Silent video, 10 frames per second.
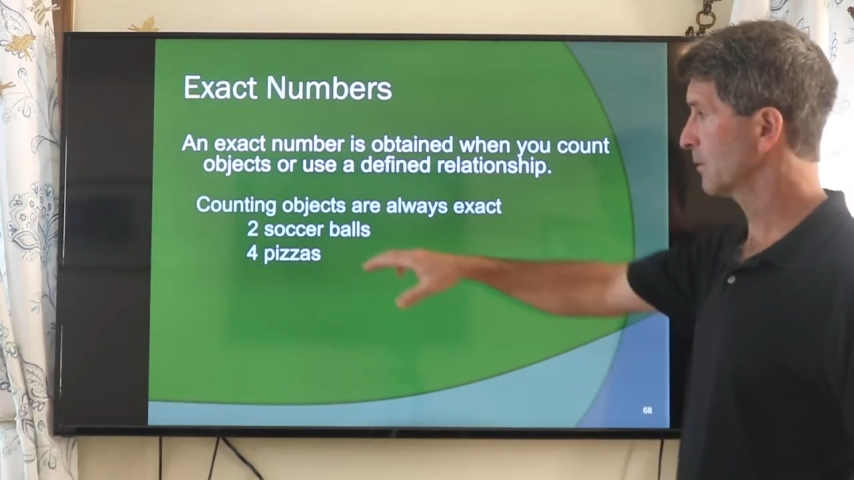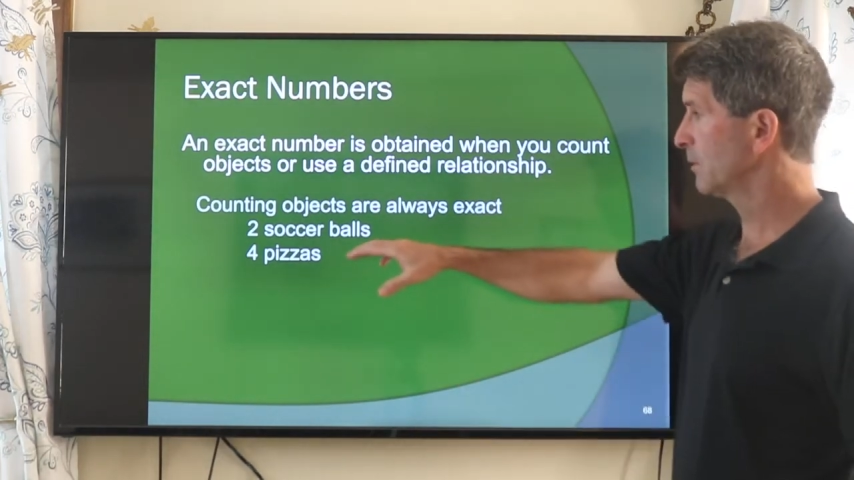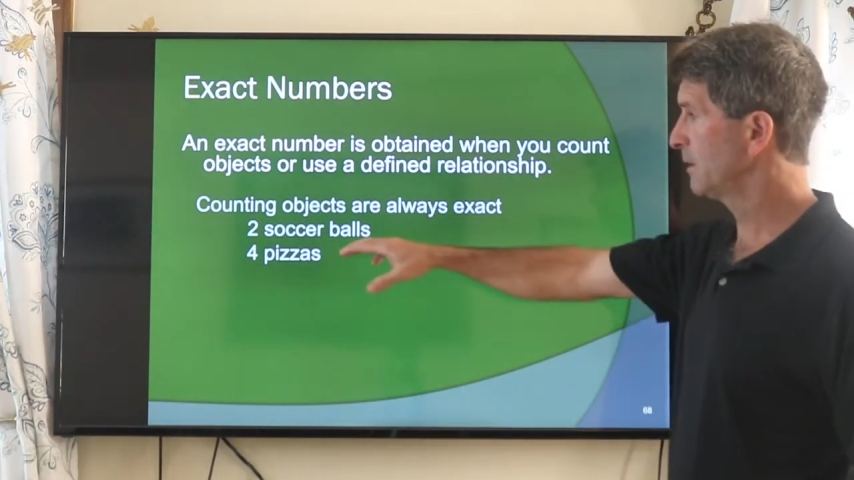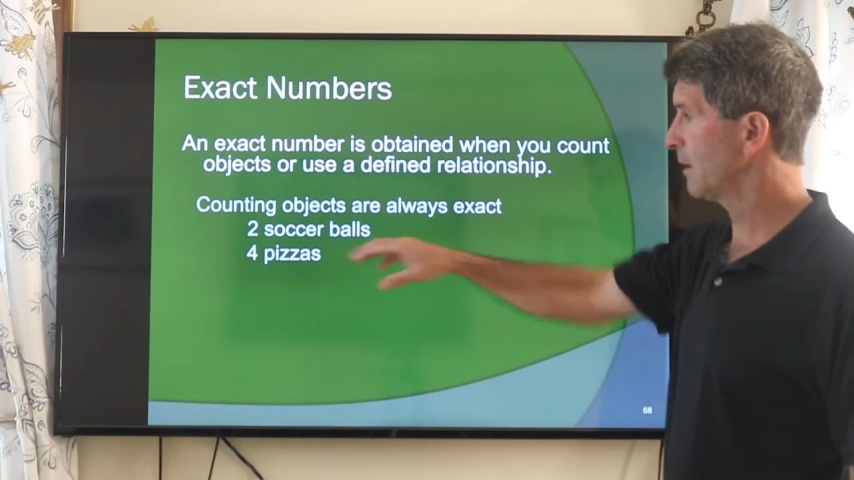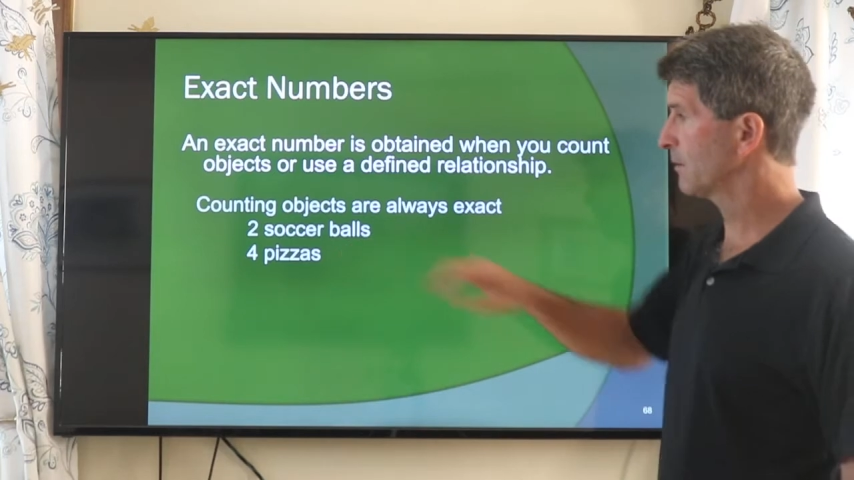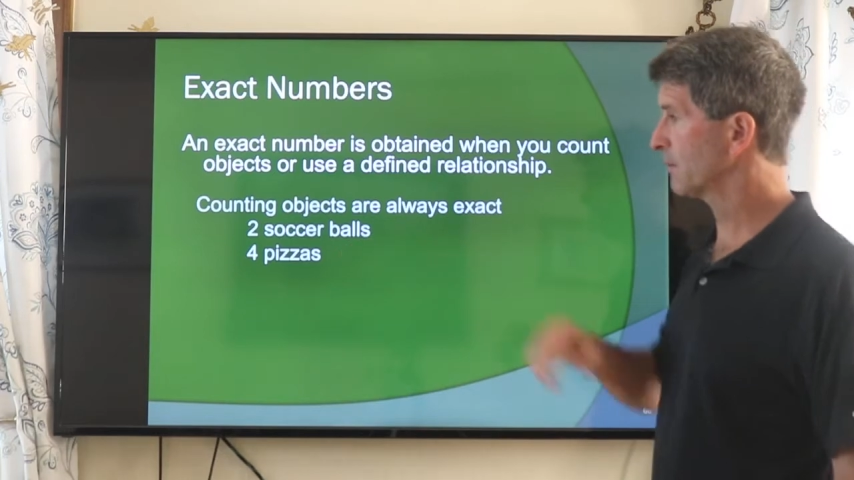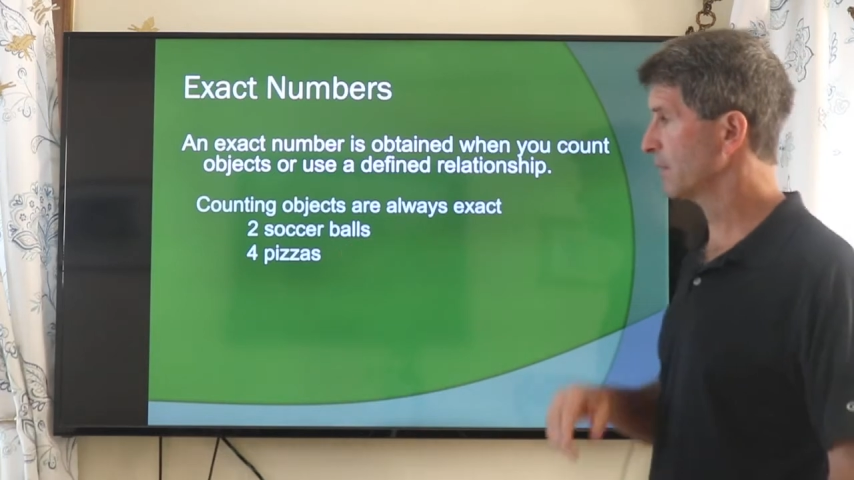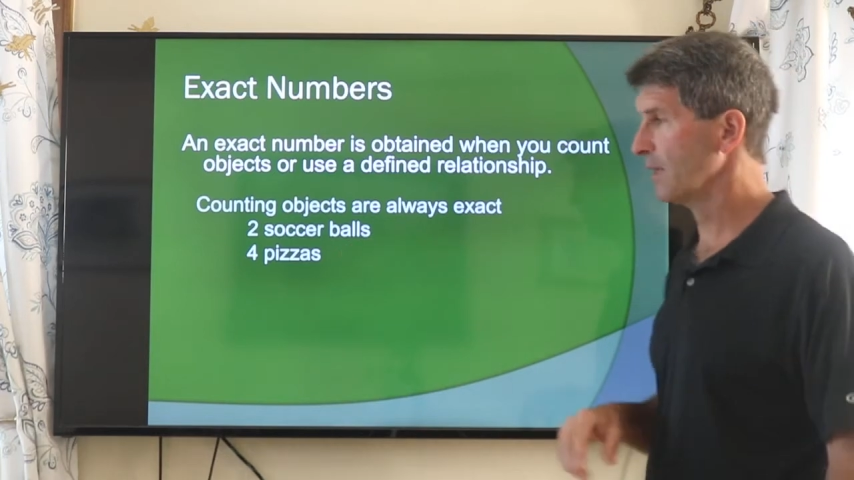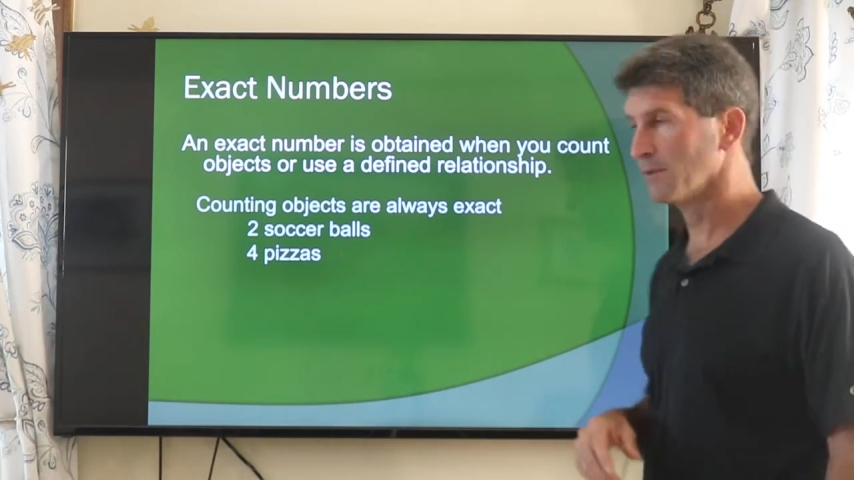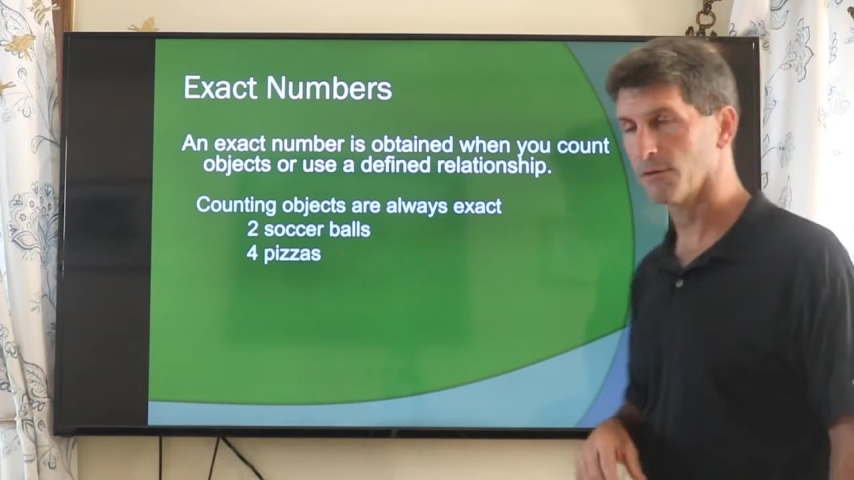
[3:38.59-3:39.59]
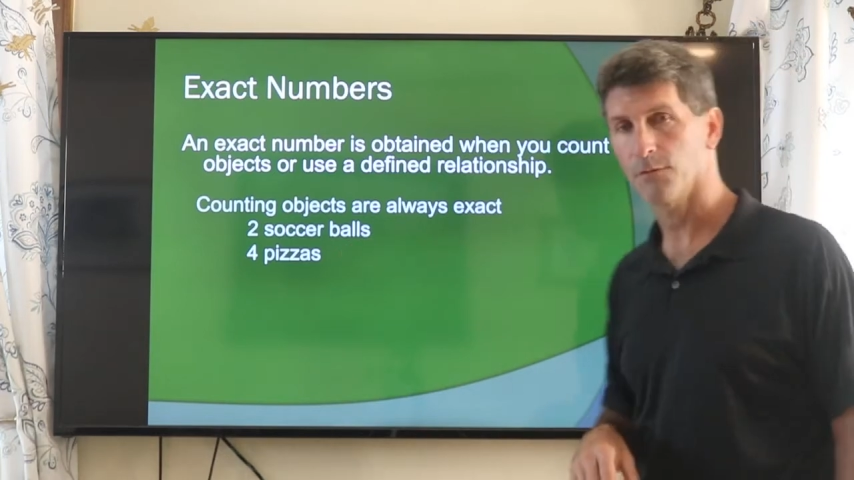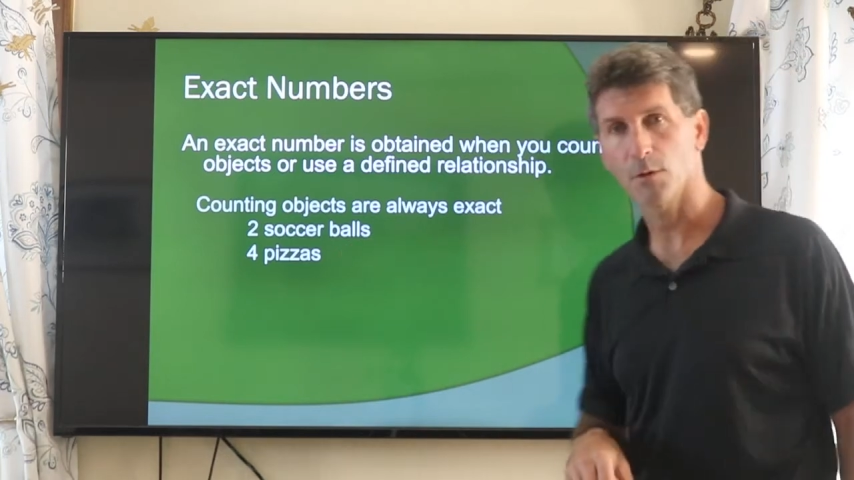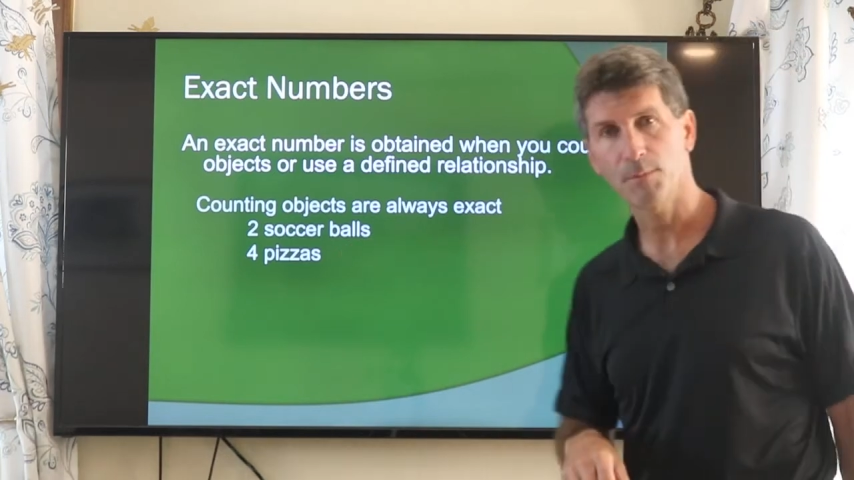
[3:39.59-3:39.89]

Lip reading: We know there are either 4